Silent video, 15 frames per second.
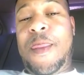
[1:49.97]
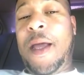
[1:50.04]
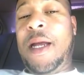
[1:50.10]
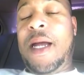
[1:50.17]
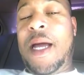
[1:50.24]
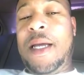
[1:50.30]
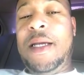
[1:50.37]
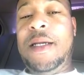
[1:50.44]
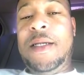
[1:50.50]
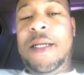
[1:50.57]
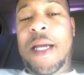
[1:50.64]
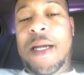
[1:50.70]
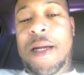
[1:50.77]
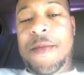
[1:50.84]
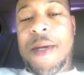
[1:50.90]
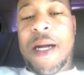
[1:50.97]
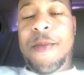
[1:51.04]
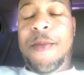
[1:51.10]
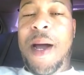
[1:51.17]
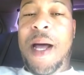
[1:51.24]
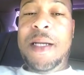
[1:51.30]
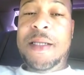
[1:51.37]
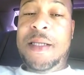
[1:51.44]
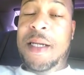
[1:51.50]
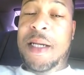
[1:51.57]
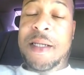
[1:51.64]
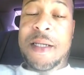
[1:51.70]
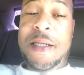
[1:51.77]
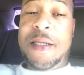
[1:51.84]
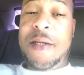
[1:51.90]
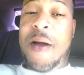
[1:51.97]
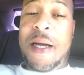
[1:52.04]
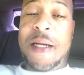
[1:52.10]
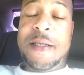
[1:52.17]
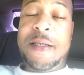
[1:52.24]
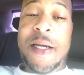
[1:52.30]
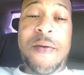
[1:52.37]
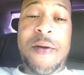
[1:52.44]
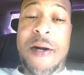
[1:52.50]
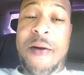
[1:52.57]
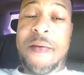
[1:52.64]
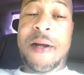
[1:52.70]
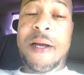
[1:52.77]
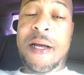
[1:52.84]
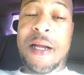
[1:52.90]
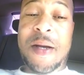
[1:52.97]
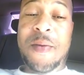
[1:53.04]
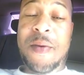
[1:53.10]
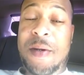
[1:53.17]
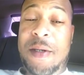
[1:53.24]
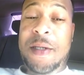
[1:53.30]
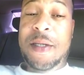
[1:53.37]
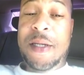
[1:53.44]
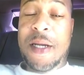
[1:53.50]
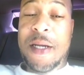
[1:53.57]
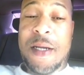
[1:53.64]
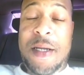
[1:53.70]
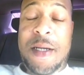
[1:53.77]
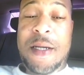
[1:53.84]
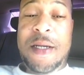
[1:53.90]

And like he said, I'm not a politician, so I can say whatever the hell I want to say.